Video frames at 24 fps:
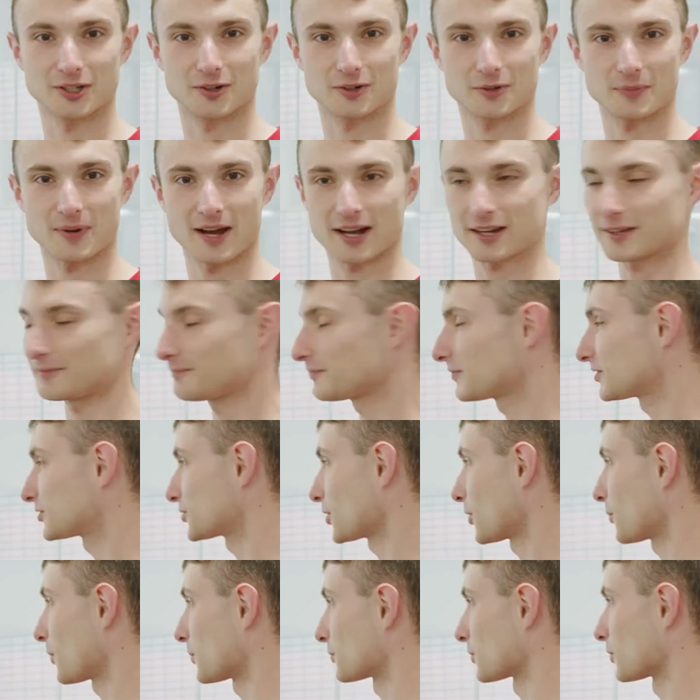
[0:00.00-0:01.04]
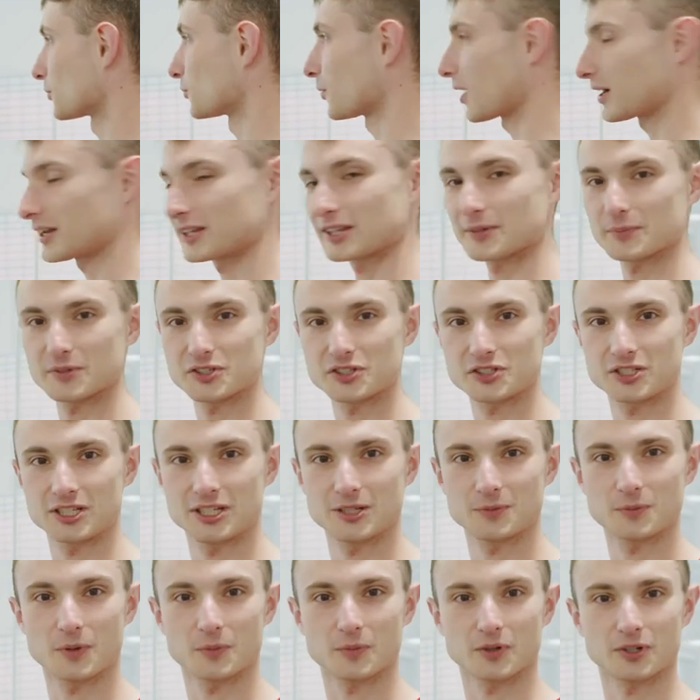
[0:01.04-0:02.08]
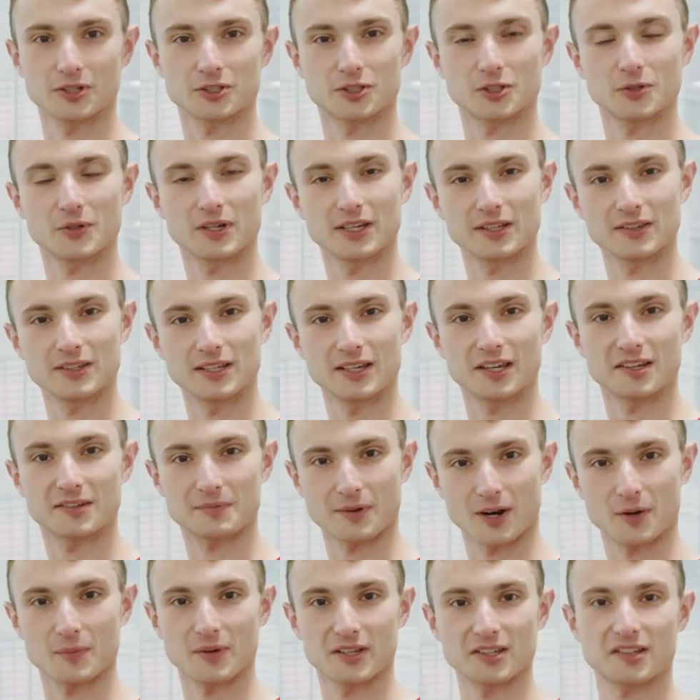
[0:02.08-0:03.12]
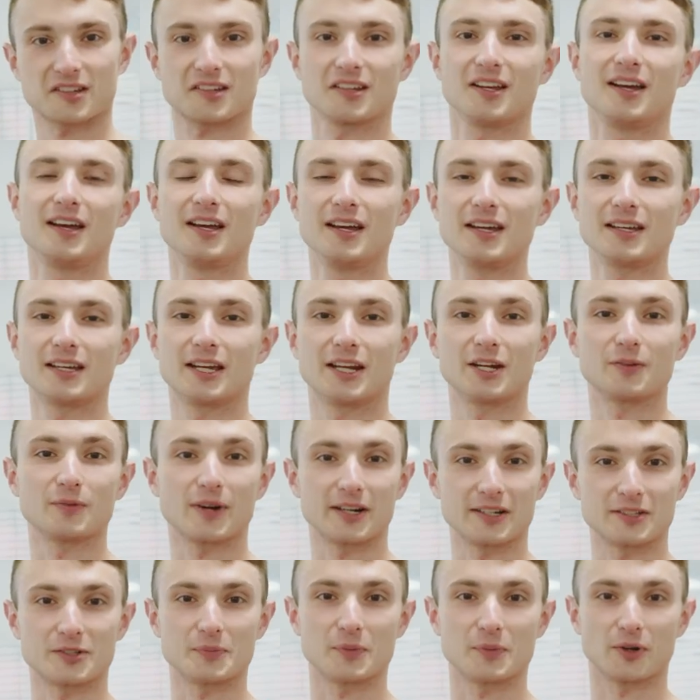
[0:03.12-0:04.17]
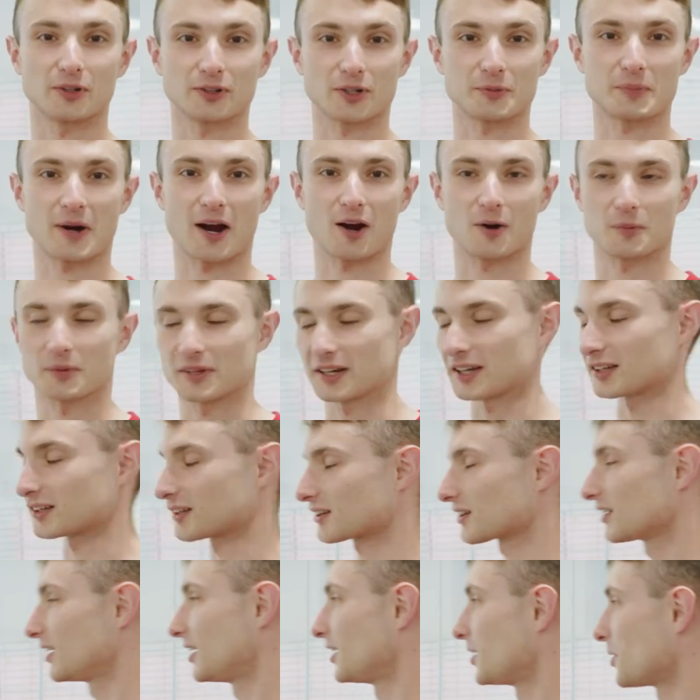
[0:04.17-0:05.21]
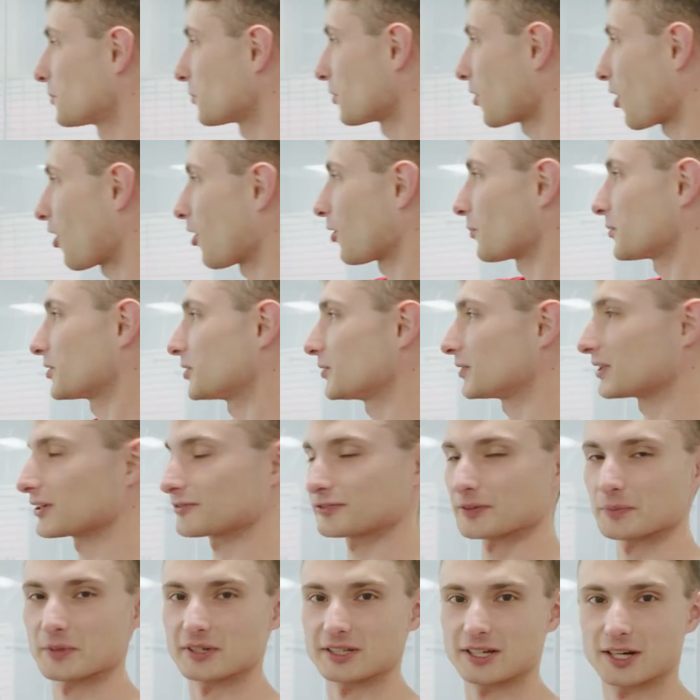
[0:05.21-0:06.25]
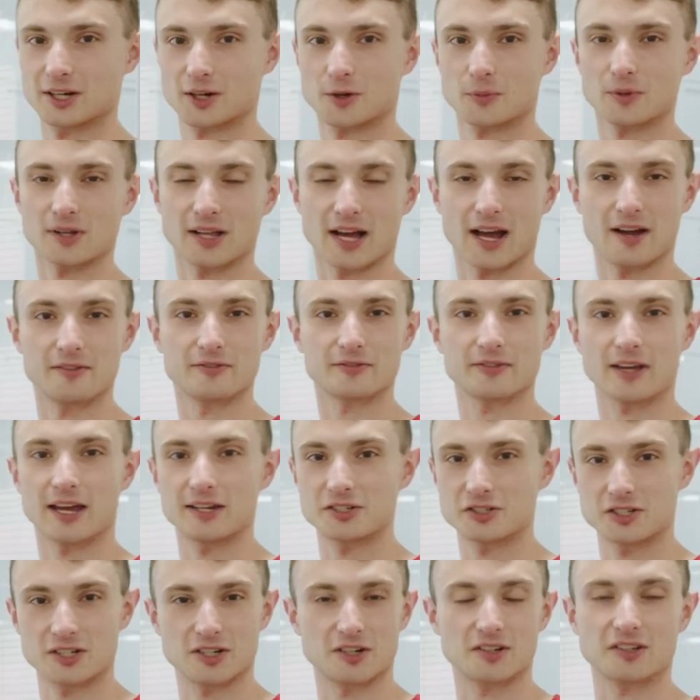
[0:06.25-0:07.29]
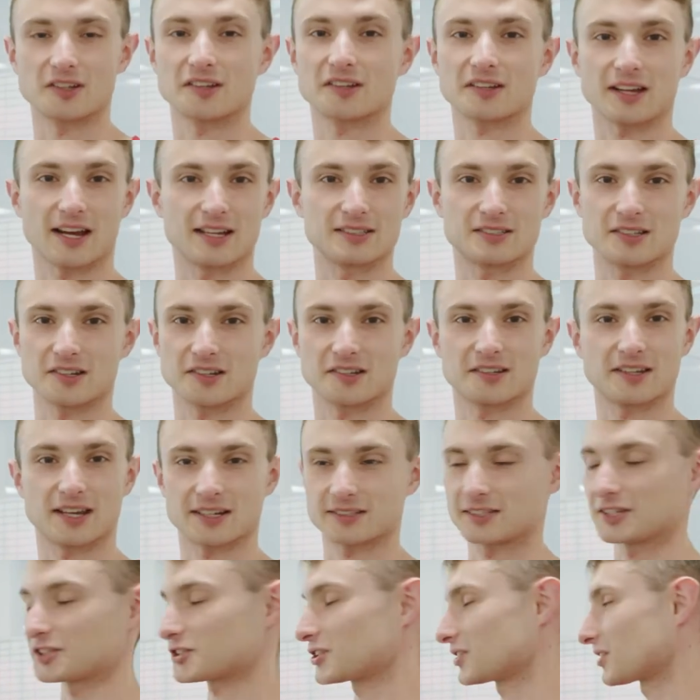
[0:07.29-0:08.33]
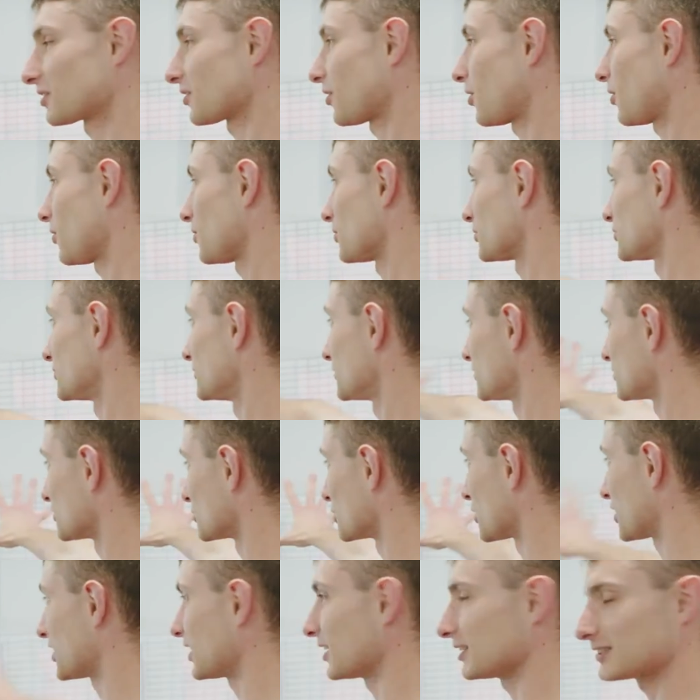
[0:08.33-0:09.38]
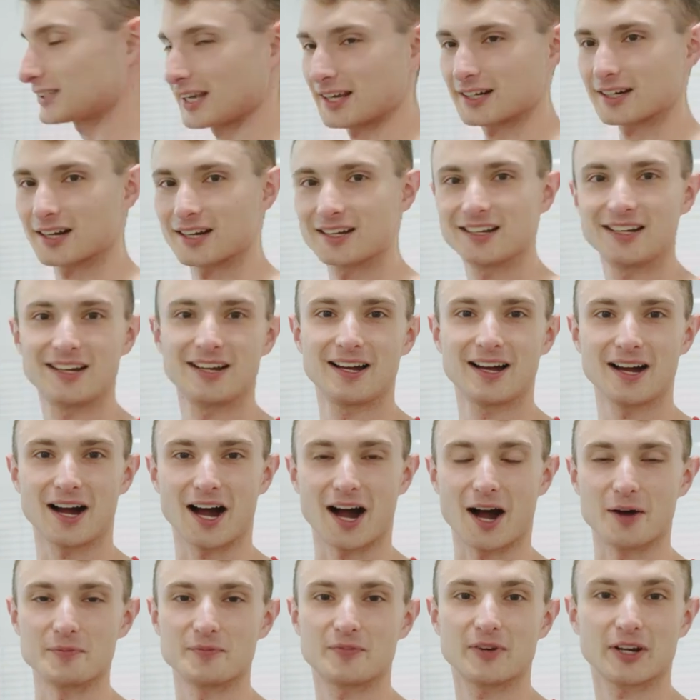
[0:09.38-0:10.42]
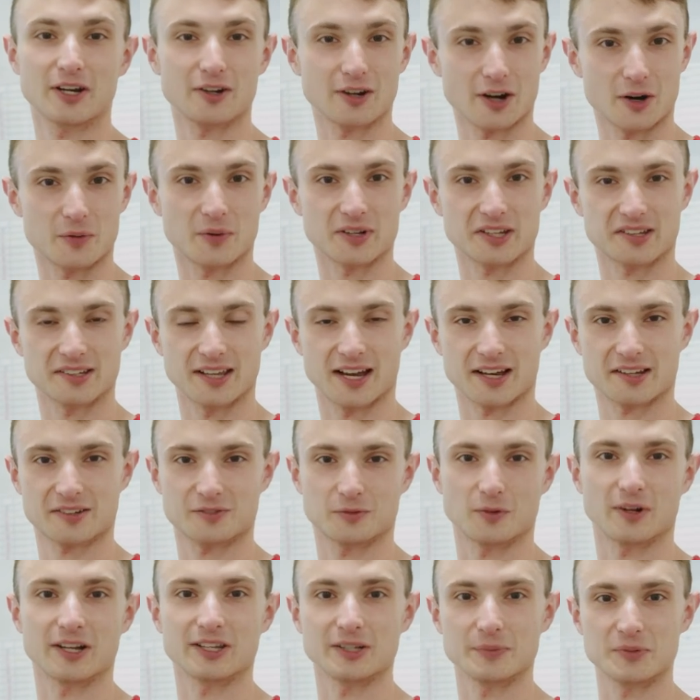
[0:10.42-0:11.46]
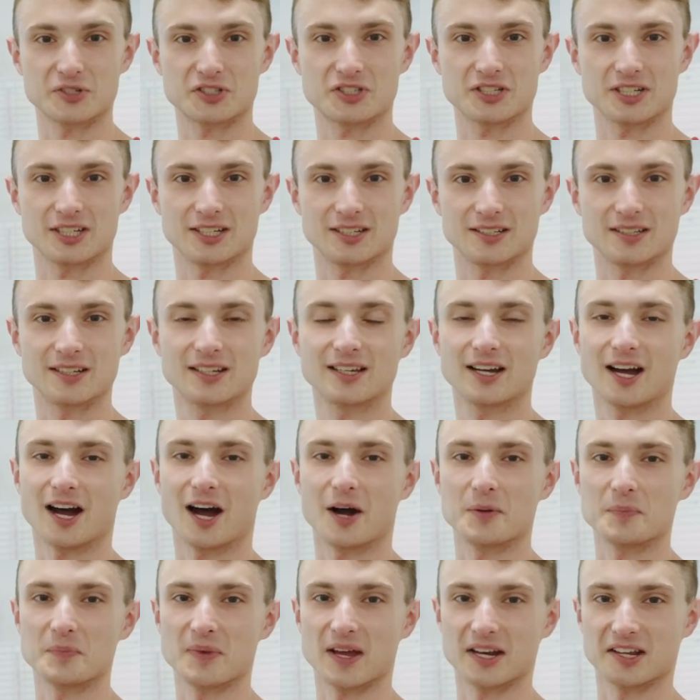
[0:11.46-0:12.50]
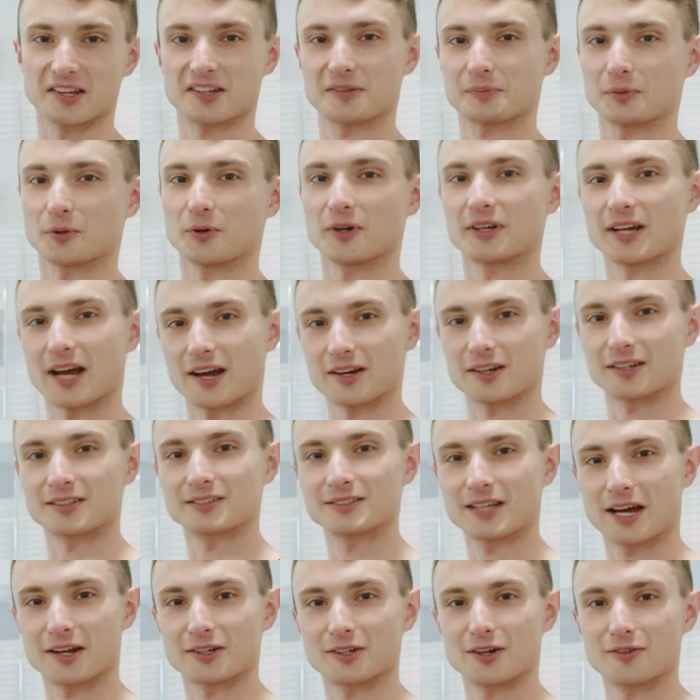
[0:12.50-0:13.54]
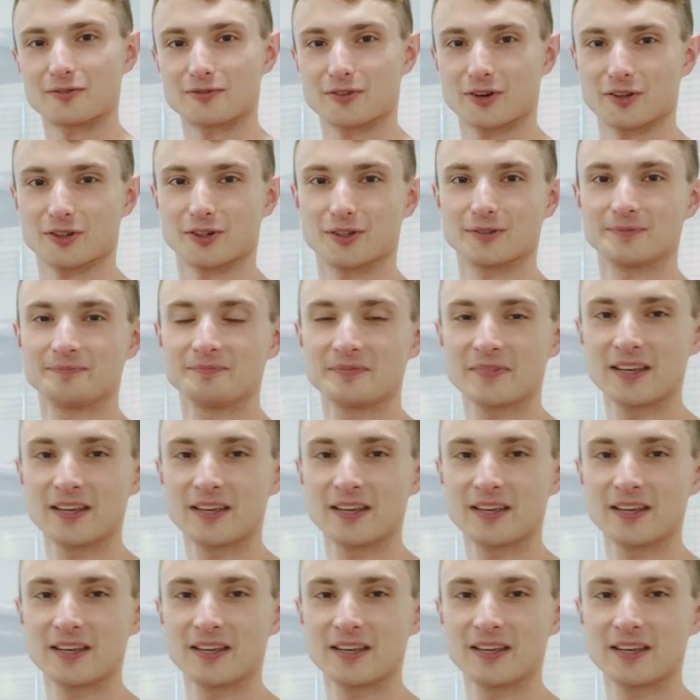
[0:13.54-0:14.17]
tokamak. So when we're running the machine, when we're doing the experiments, getting ready to build our power plants, We'll all be doing it from in here. We'll have engineers and scientists and technicians all looking at data, um, figuring out what's next, running the machine, um, and exploring how to, how to go further.